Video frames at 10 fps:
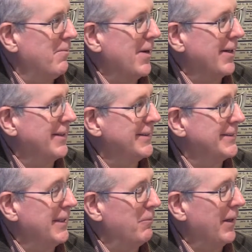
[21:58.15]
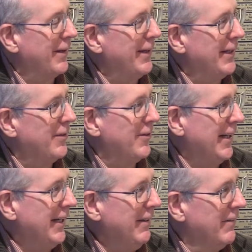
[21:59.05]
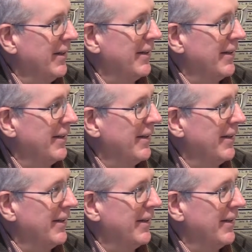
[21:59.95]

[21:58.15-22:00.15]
The mark is typically in green,